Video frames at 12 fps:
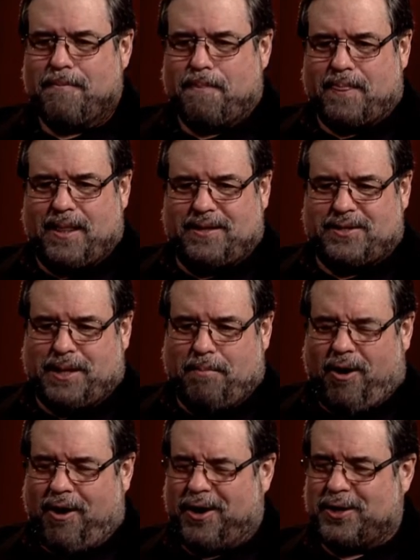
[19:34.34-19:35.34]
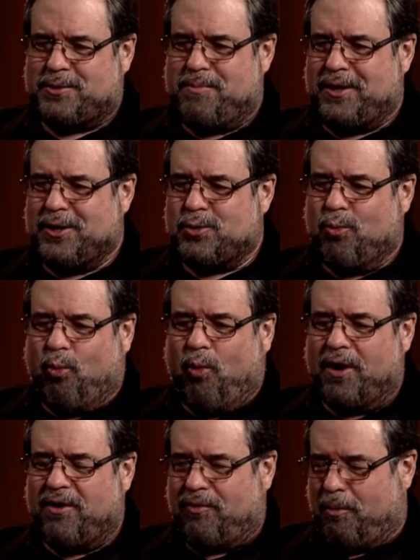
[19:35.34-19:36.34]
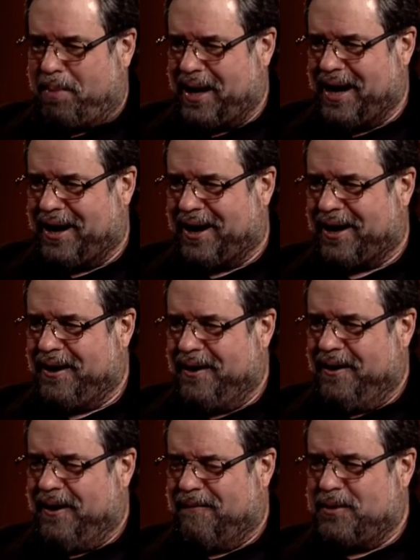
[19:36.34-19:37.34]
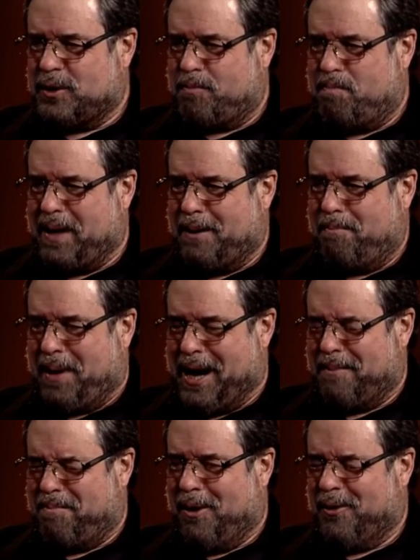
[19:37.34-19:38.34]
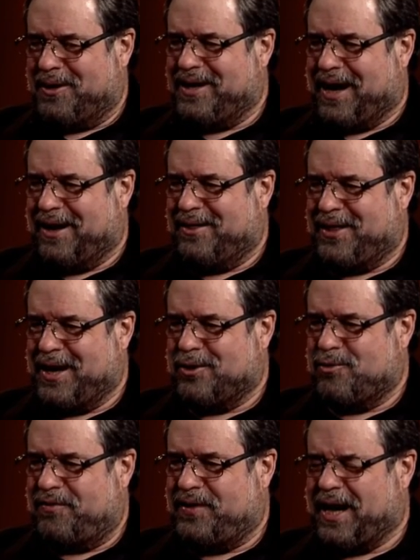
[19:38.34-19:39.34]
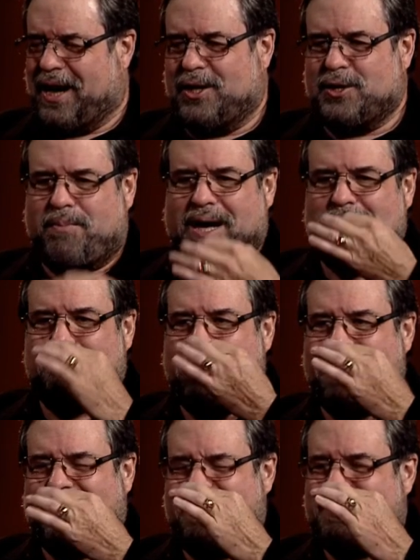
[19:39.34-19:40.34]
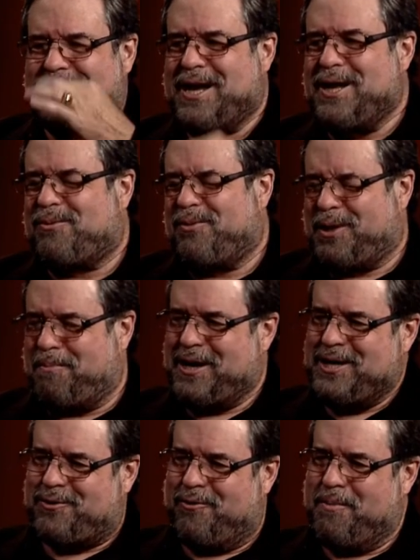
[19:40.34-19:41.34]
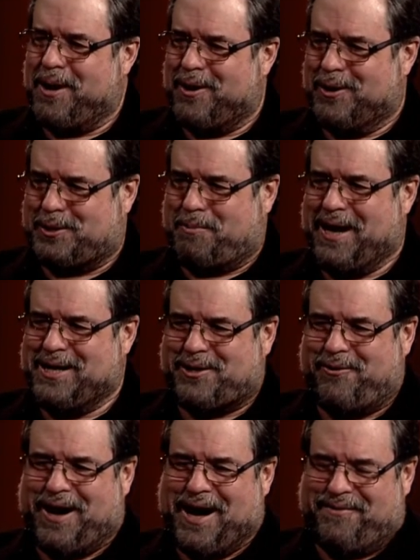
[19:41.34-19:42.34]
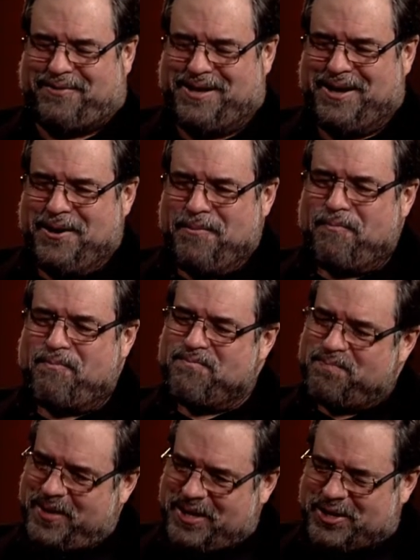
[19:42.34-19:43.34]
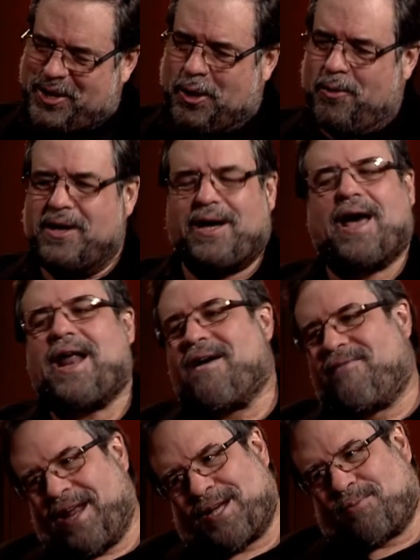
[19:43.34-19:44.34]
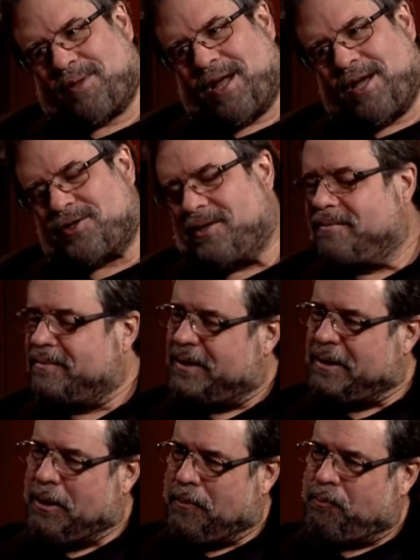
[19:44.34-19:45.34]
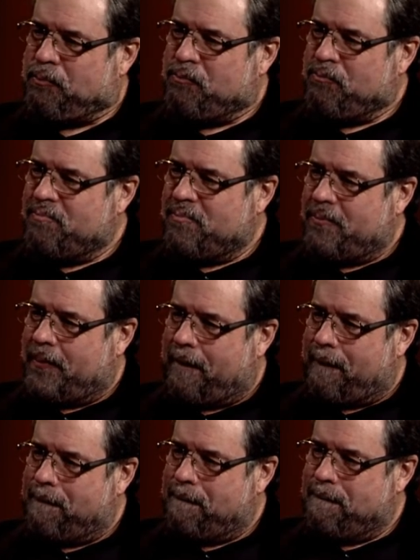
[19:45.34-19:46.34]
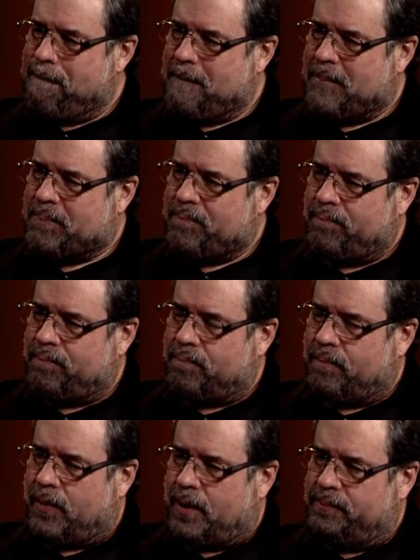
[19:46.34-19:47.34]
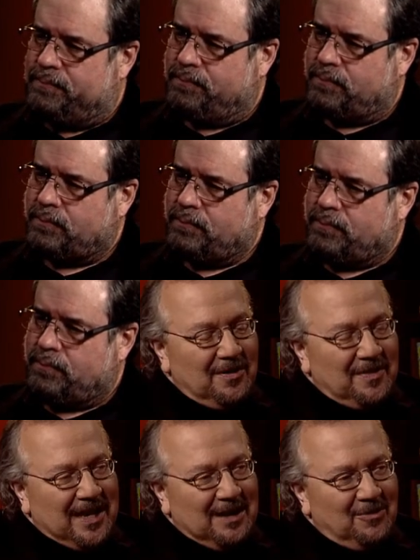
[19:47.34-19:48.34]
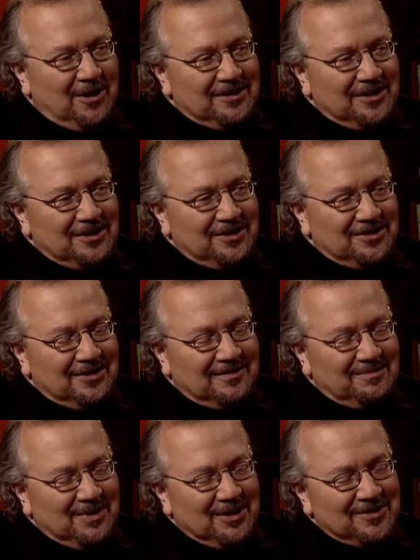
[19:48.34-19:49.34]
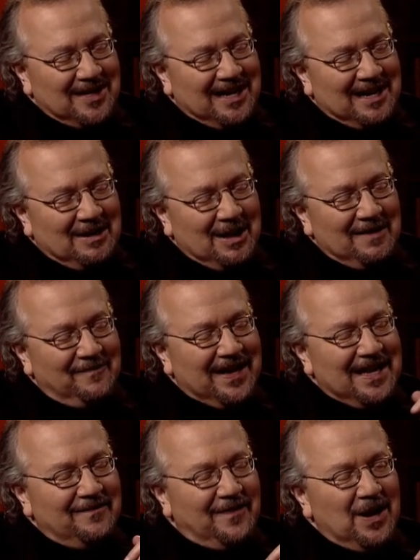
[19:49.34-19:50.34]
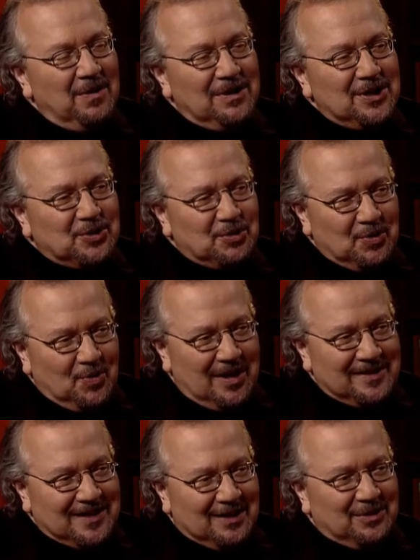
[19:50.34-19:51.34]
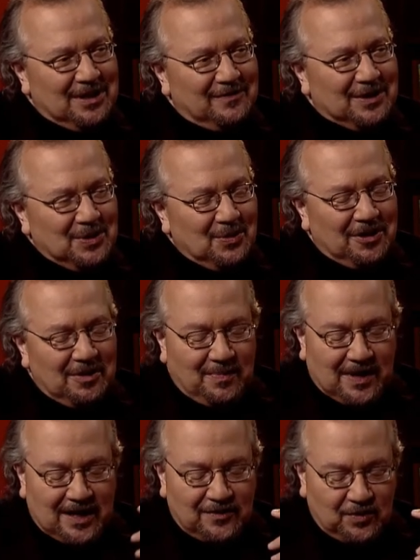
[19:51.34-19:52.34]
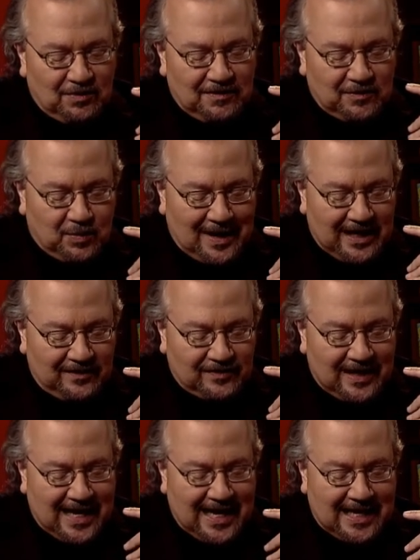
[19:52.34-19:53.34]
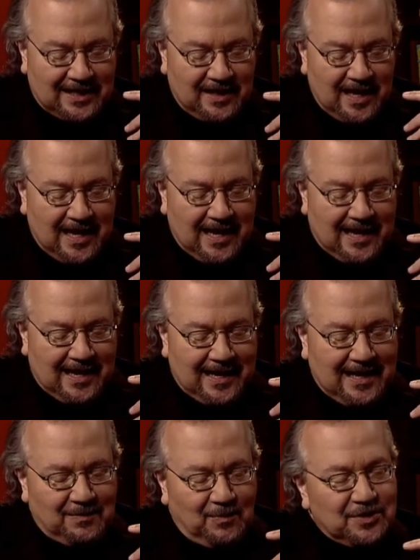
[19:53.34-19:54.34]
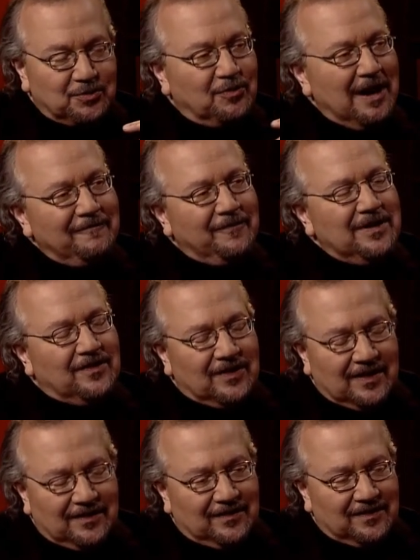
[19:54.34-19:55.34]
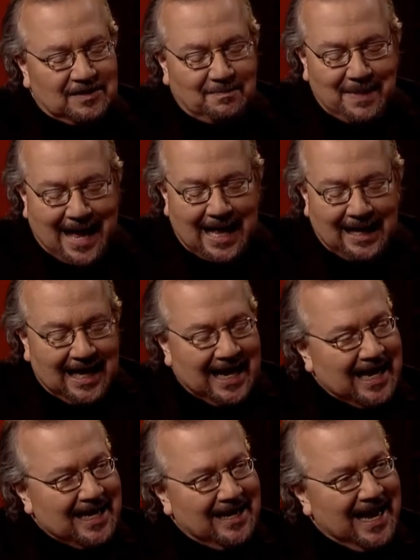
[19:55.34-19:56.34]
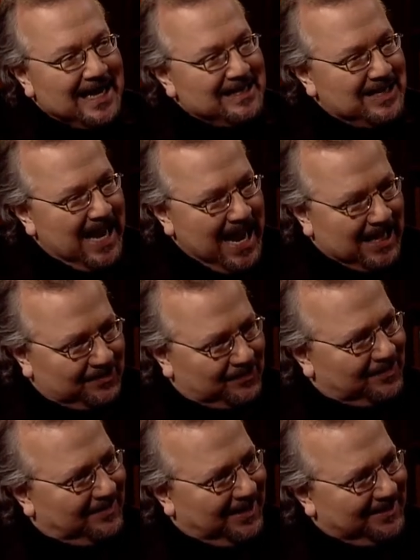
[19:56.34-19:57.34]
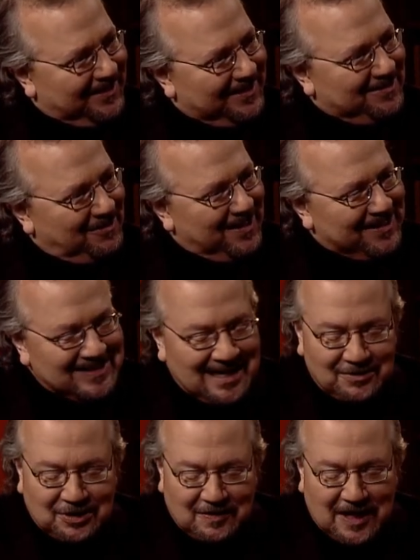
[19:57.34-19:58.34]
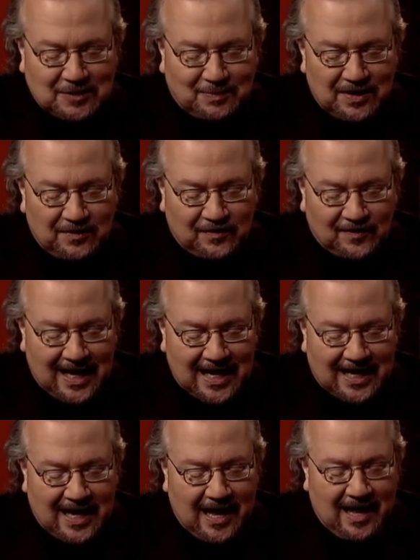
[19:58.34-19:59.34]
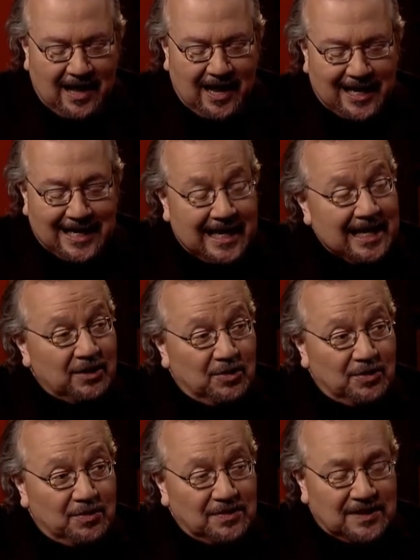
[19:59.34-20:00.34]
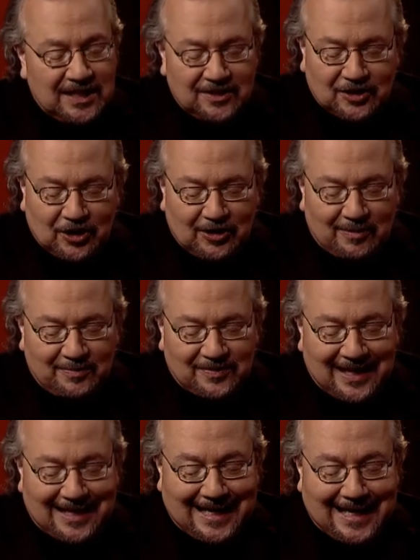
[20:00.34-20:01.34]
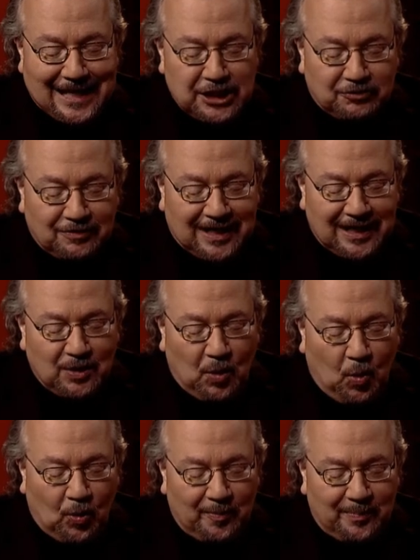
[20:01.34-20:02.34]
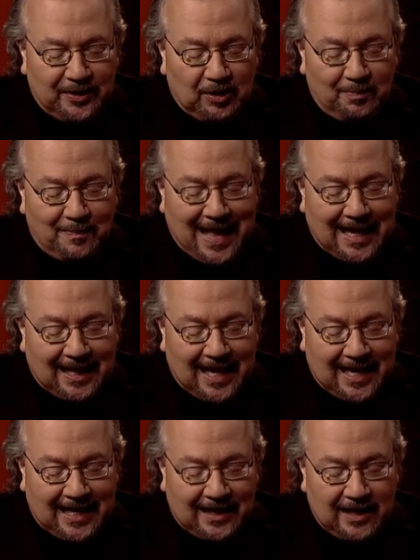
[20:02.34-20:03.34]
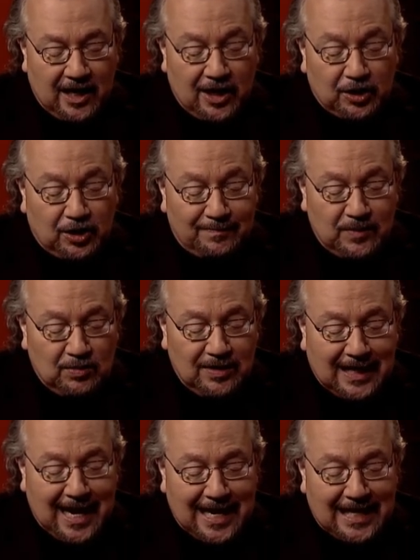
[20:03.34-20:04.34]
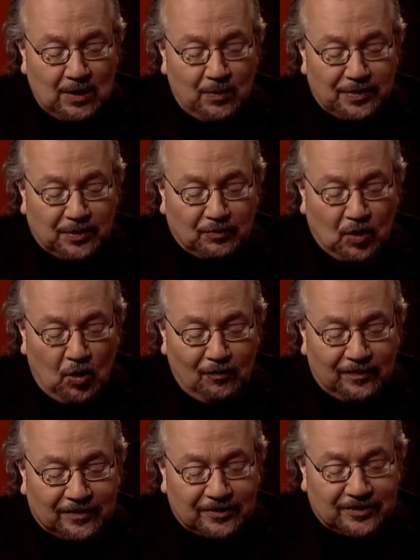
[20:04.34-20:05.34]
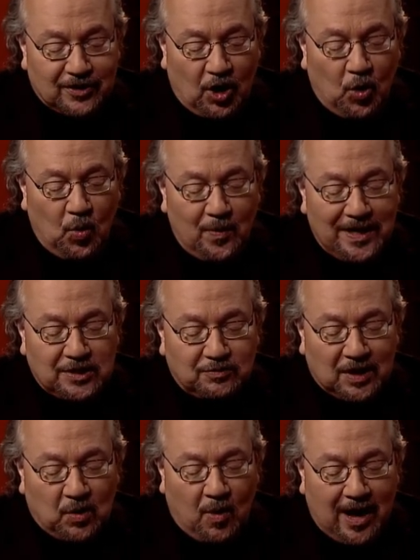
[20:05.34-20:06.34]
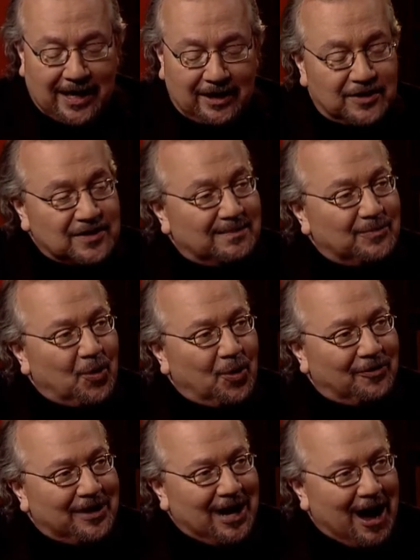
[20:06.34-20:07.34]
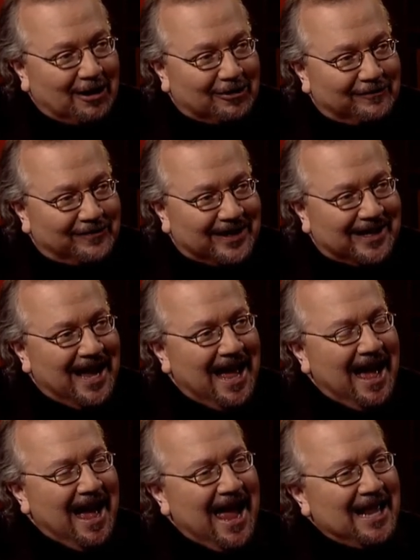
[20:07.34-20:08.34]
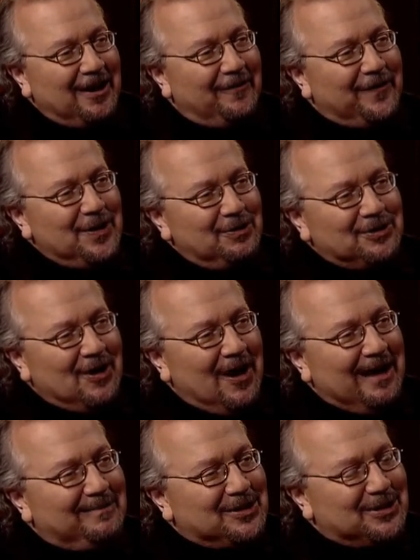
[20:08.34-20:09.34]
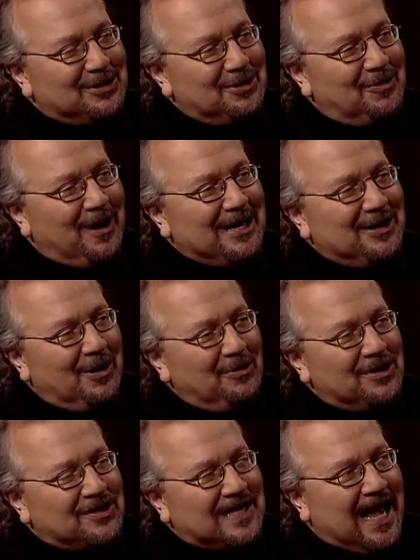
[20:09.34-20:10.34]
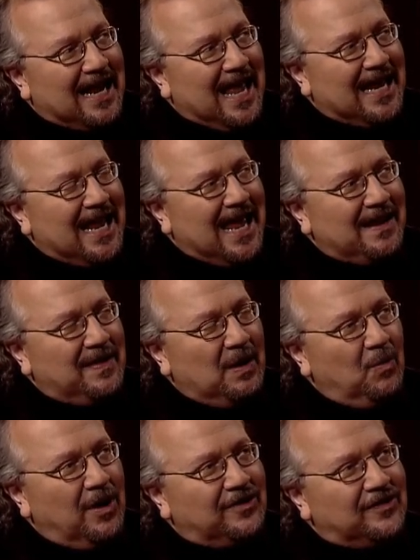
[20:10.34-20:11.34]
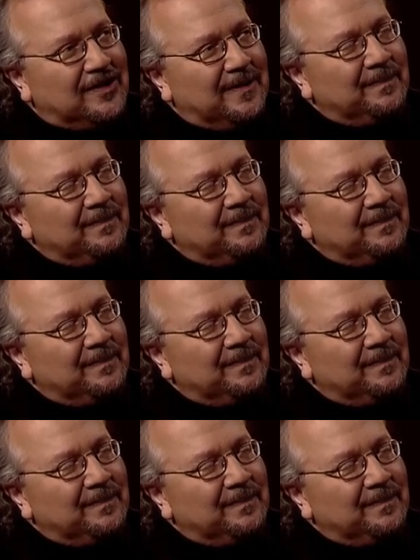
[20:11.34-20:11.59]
And then some artist made this wonderful painting of this big pink polka dotted thing drifting out in space, picking its teeth with a piece of a Mariner spacecraft. So you got to have an explanation, you know? You do something interesting in the book, that I wanted to, because if I only saw it once, I would have ignored it, but I saw it twice. And It was references to ballet and dance. I know that sounds strange, but you say, and you use these terms, an intricate orbital ballet, communicating with the rovers, always required some choreography. And a few times through, I noticed that, and there was